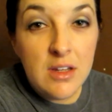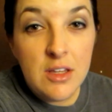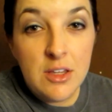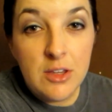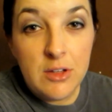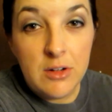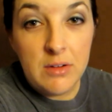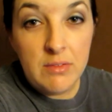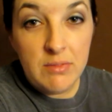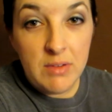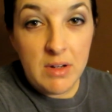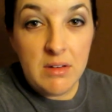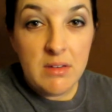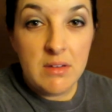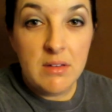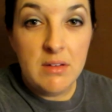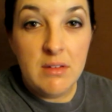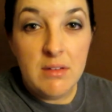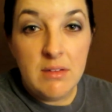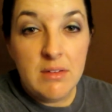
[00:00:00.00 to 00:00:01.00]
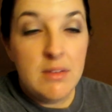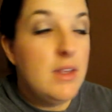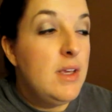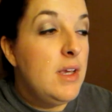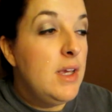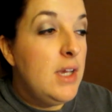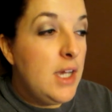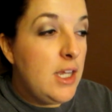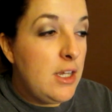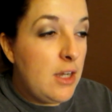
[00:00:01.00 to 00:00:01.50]
their faces
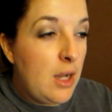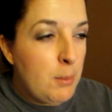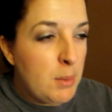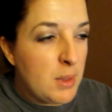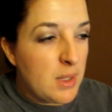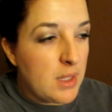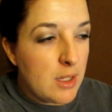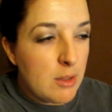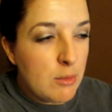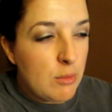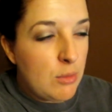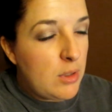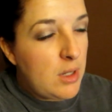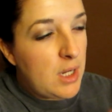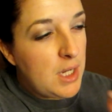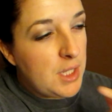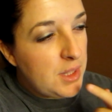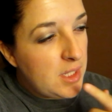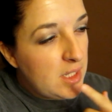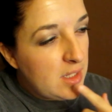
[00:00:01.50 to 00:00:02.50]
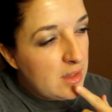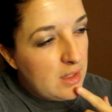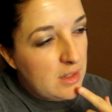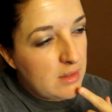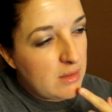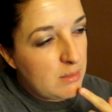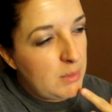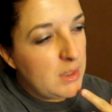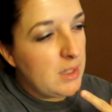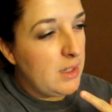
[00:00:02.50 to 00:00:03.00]
and not be like, well, I think
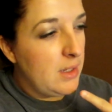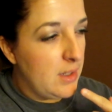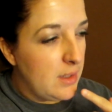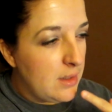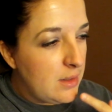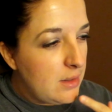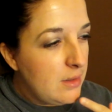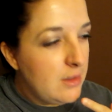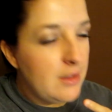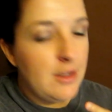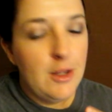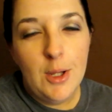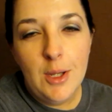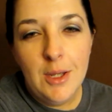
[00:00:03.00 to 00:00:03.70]
that's my kid.